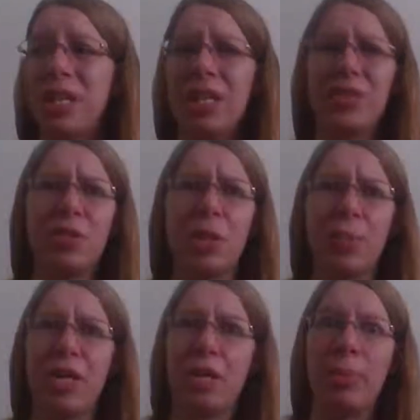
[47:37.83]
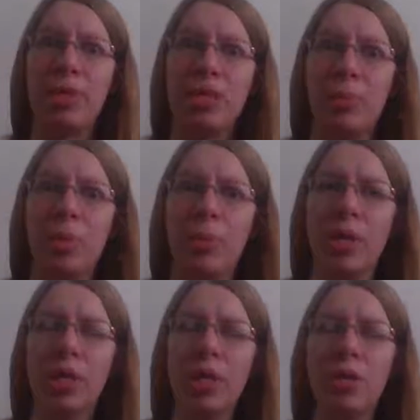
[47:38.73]
unless I make a butt ton more
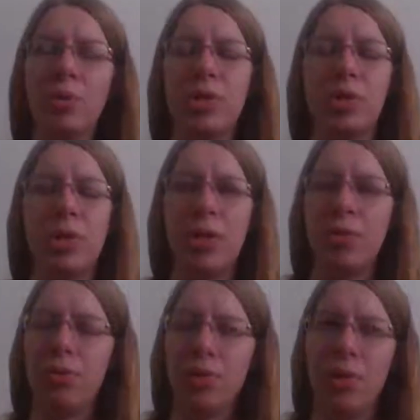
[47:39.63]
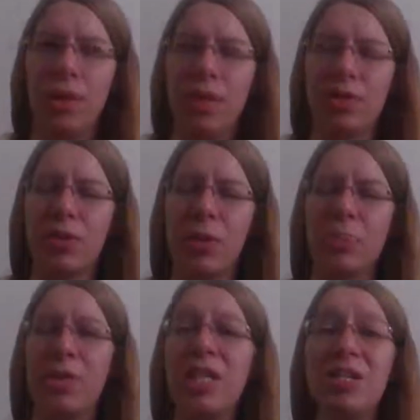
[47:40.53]
money, which I don't know how that's going to
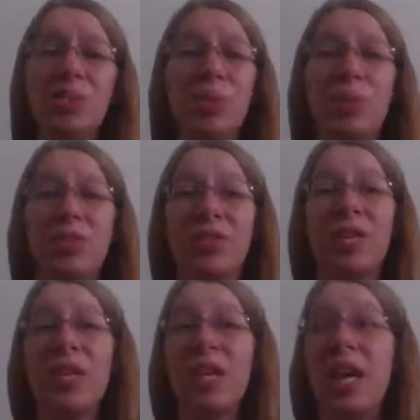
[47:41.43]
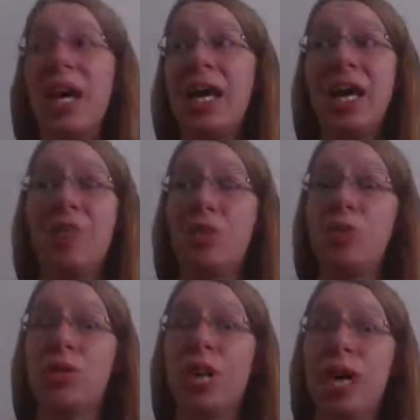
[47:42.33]
work. But it is cool because now like I have
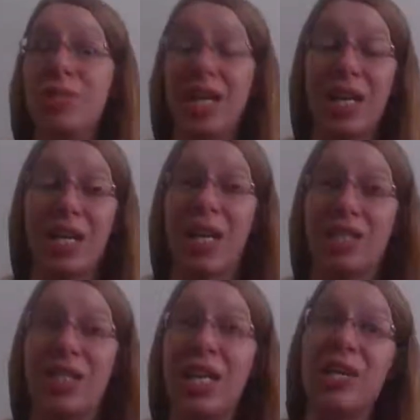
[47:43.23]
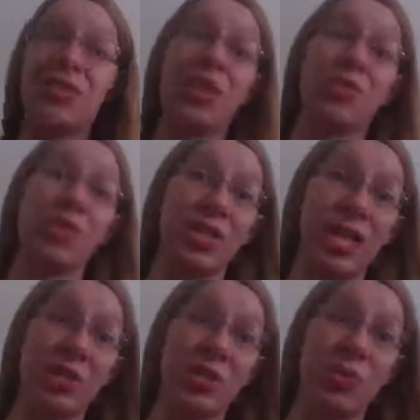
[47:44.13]
2 jobs that I can actually take and transfer to
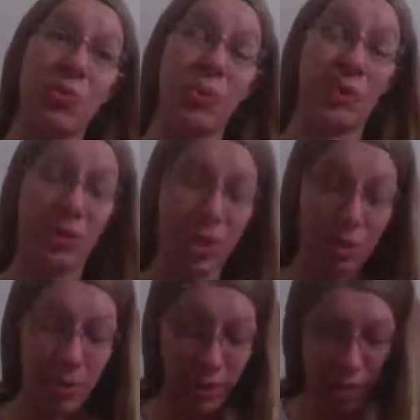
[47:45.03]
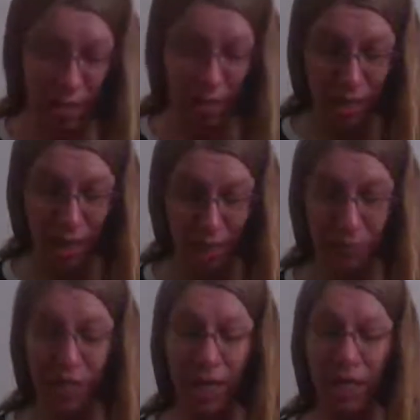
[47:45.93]
Texas with me. So
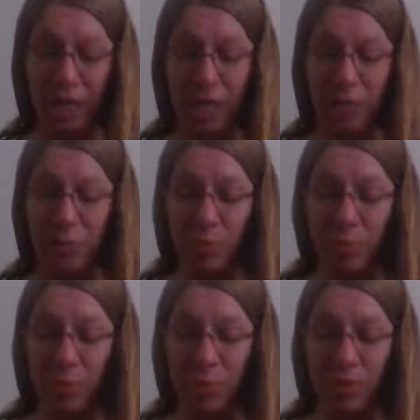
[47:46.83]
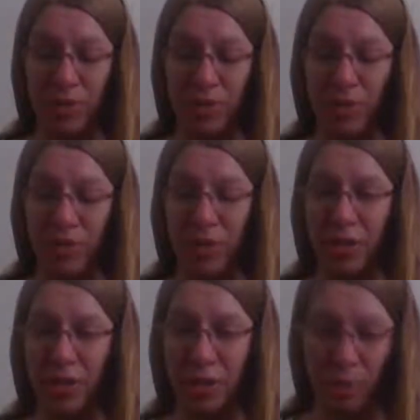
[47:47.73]
I'm kind of getting to the point where once I can
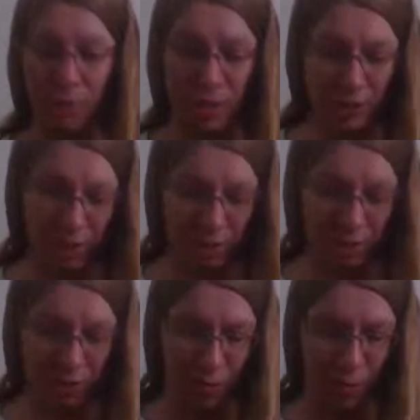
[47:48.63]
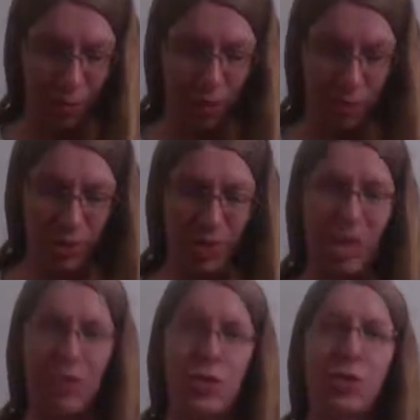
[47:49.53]
figure out a place I can afford, once I
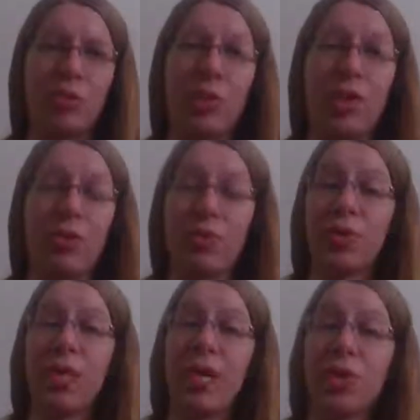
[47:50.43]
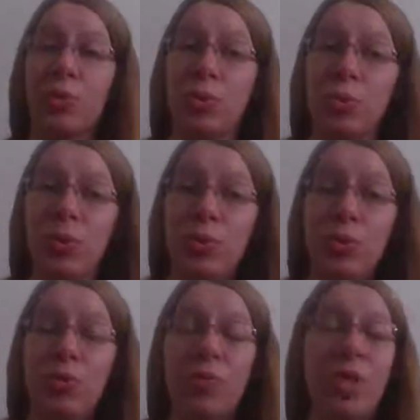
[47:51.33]
get the $2,000 for the actual
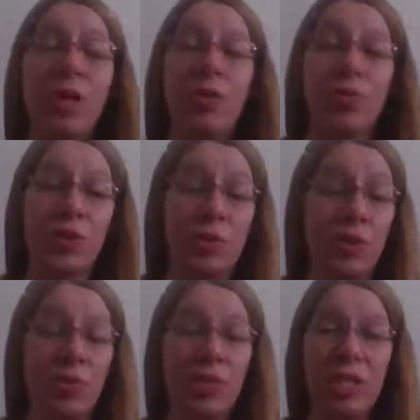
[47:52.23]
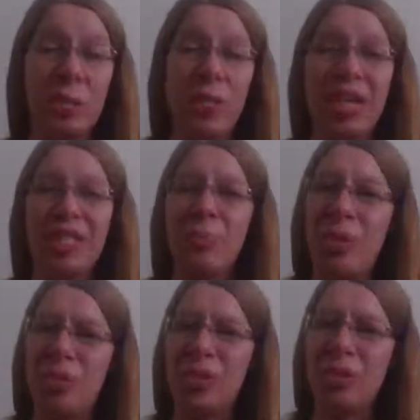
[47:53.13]
move, first month rent deposit, and
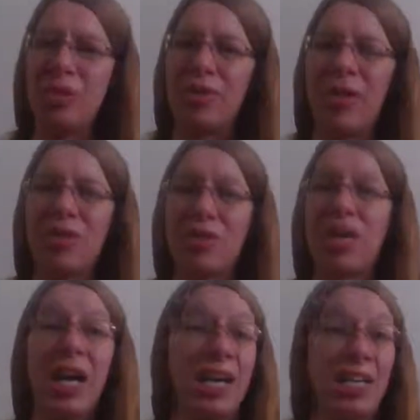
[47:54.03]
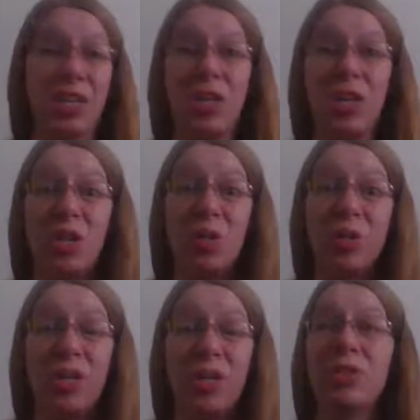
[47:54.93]
maybe a little bit of extra, I can
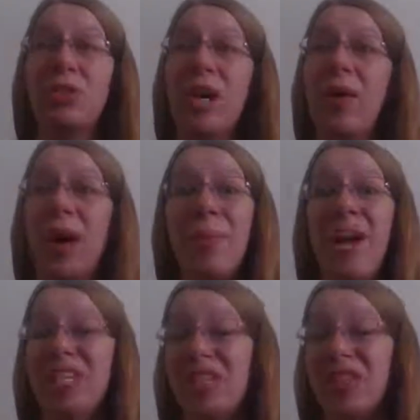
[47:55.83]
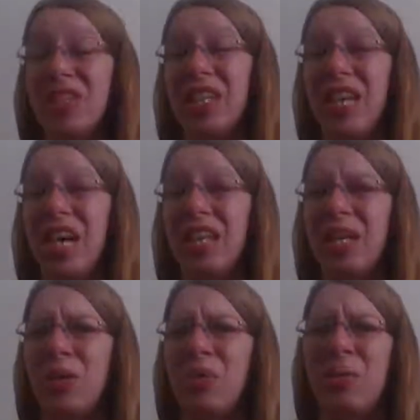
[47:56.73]
go. So now I'm actually looking at
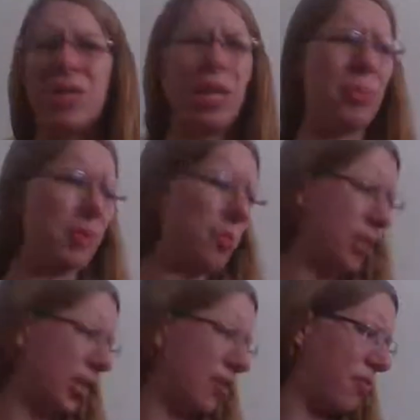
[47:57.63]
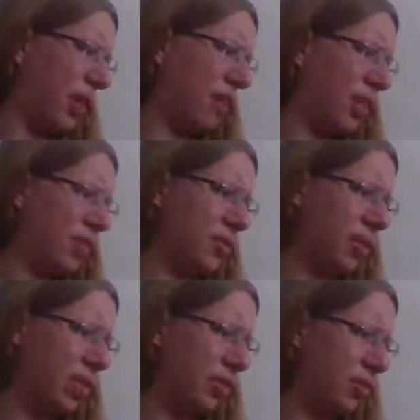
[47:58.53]
like, what would that maybe be, like
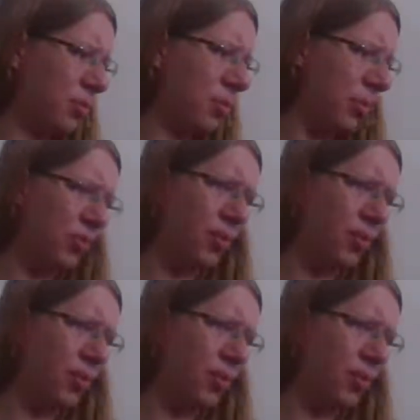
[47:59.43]
$5,000? Where's my